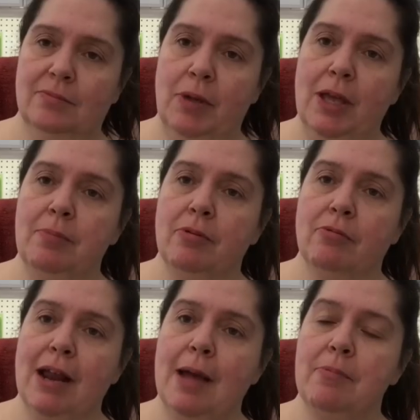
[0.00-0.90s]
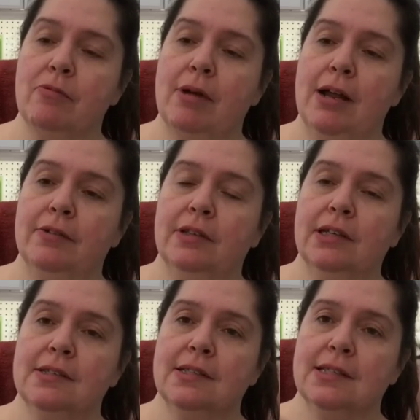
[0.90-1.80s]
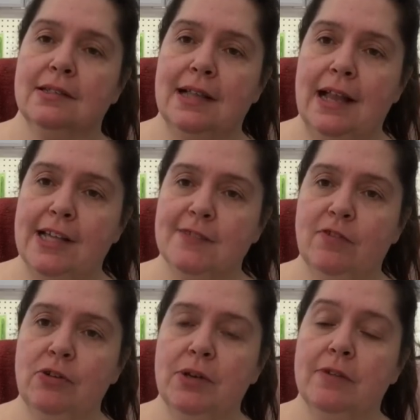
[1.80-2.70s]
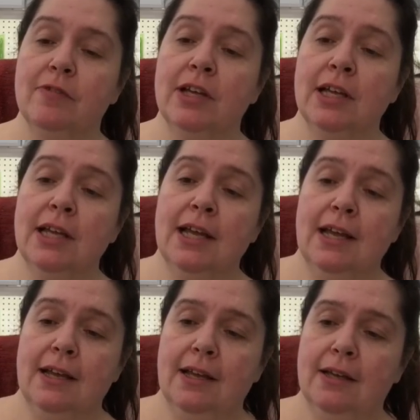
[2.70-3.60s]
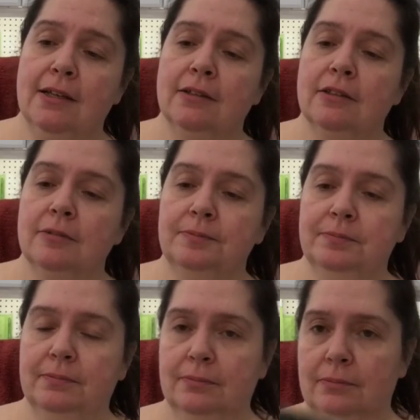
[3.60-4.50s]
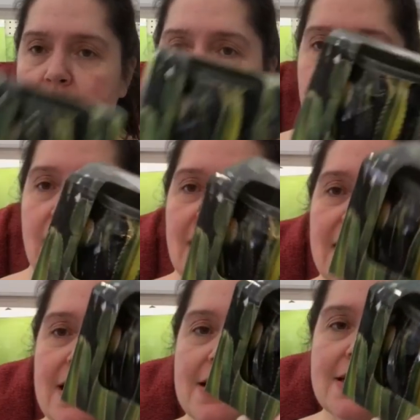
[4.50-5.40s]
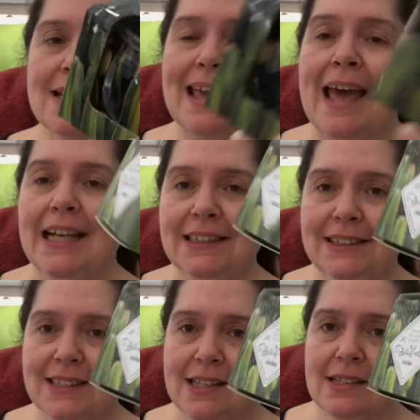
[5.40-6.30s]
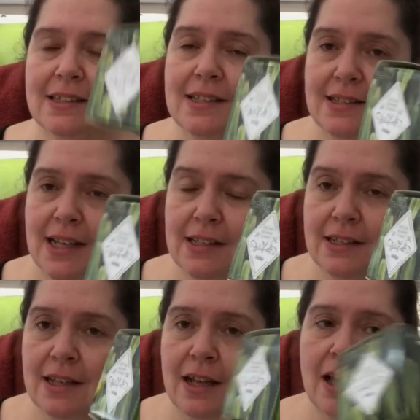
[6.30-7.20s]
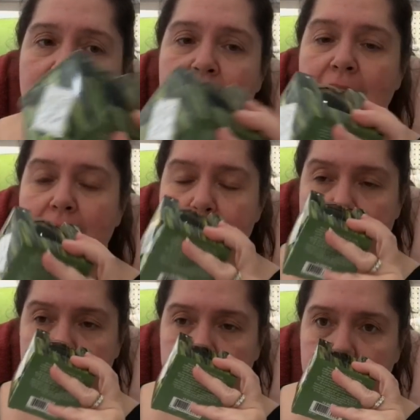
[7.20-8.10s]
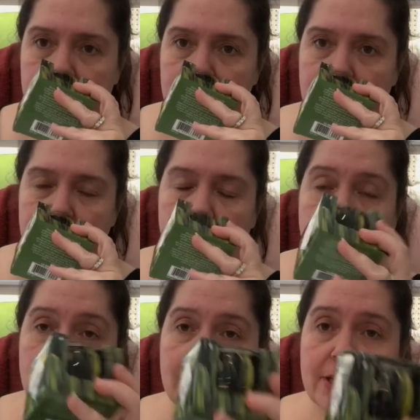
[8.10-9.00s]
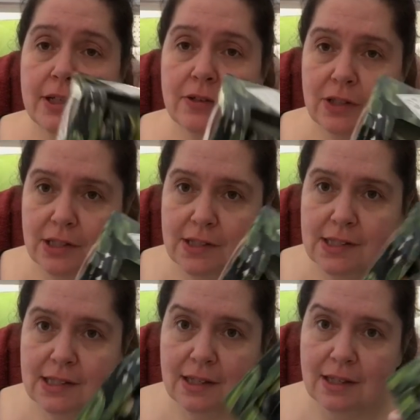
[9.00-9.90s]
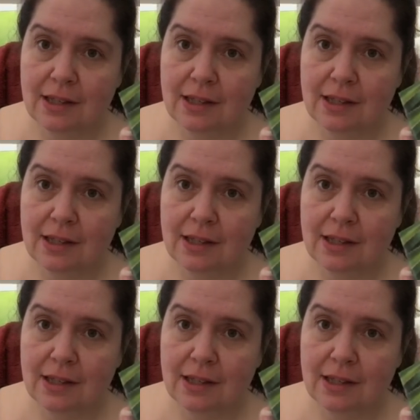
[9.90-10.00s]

paper wrap around this, this glass votive and it is cactus scent. And oh my goodness,